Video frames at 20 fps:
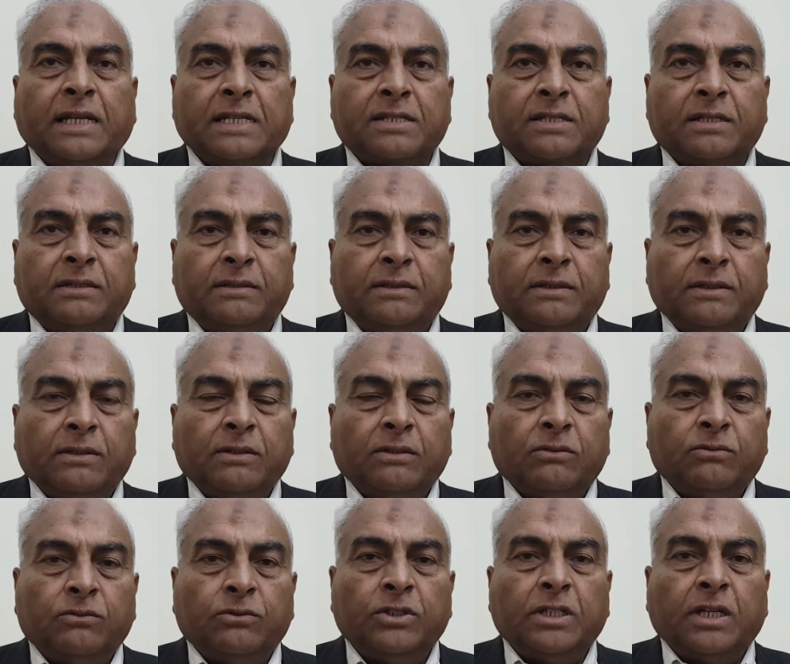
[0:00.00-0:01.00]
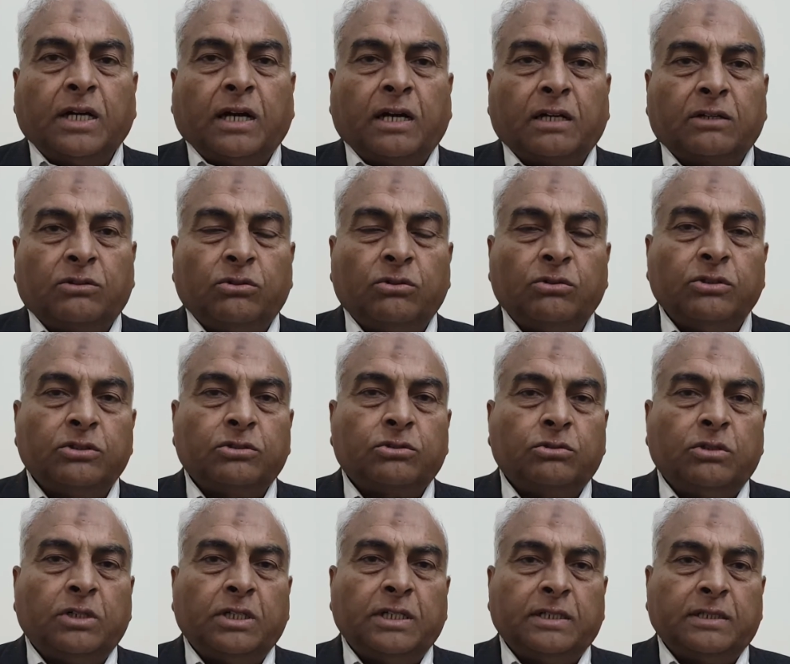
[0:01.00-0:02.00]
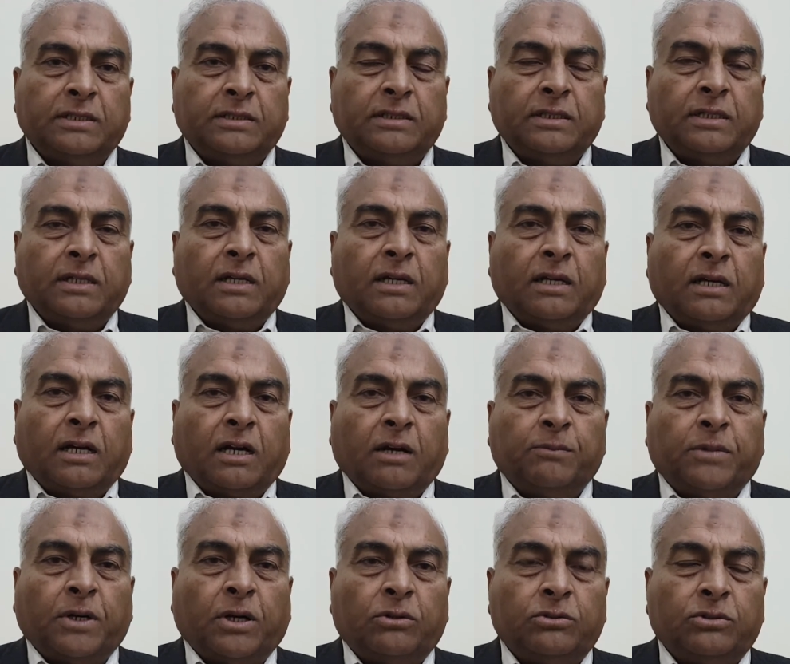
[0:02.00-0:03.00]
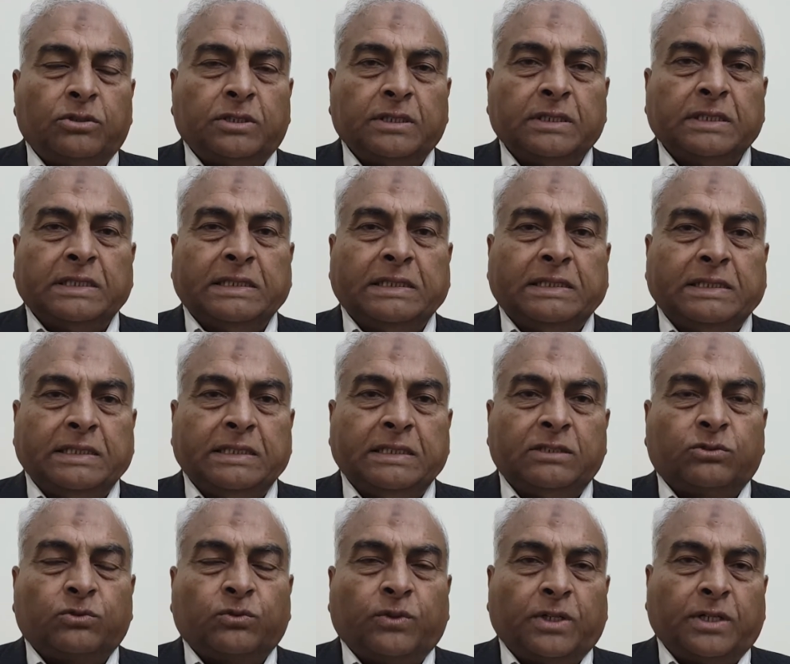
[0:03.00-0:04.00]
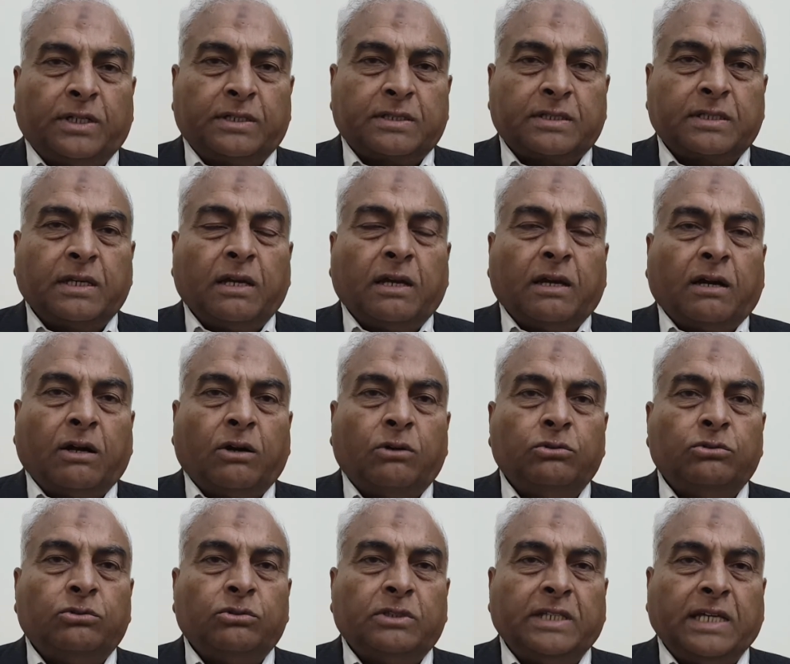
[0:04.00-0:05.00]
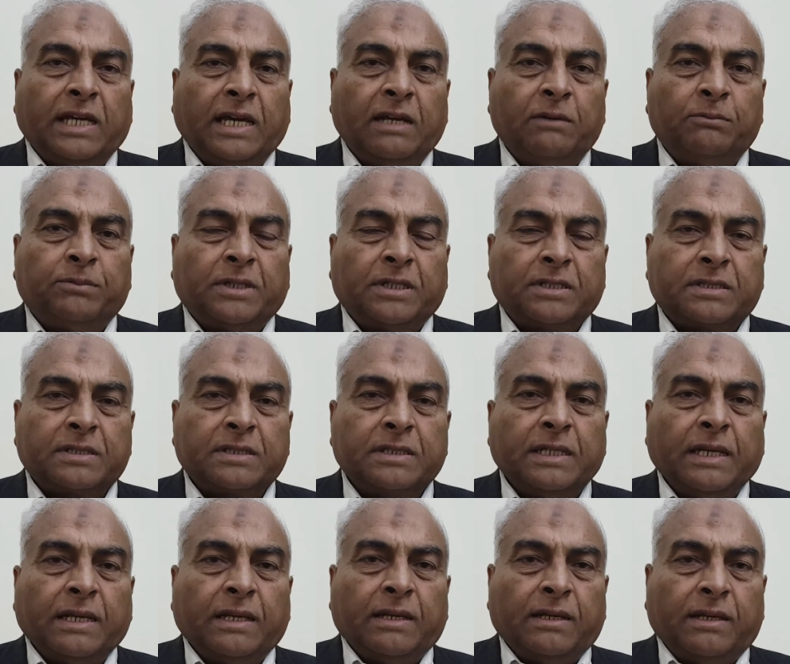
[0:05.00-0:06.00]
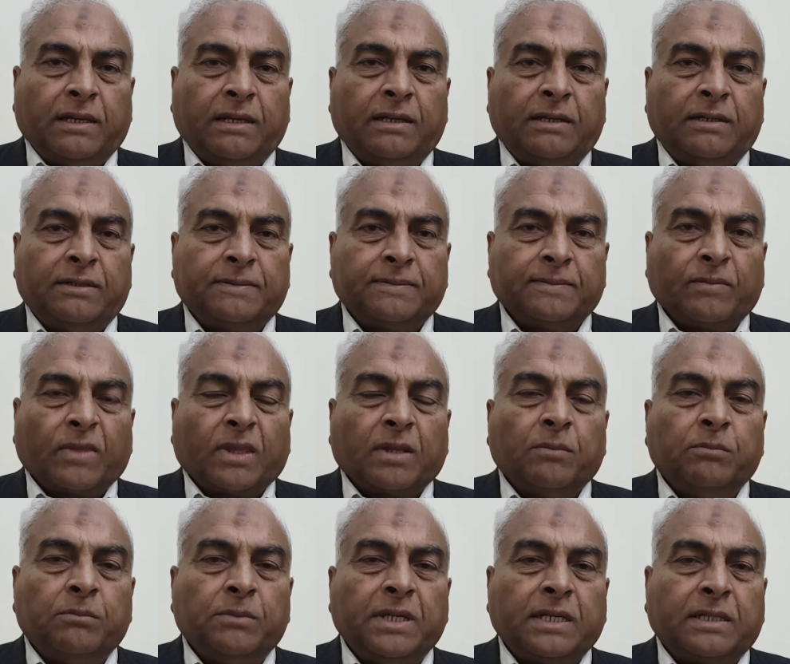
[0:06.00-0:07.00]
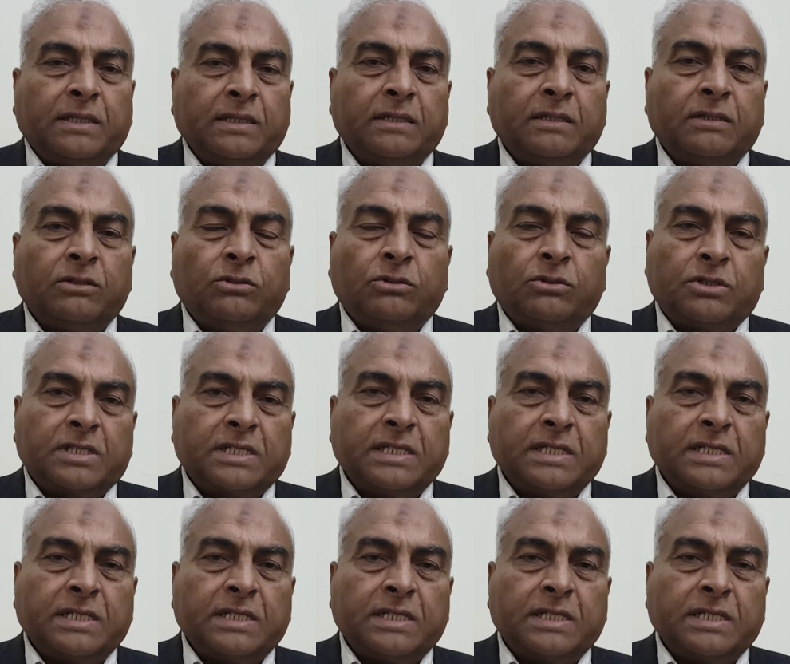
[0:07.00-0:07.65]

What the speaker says: lesson, we are going to learn about these words, how do they help us in making good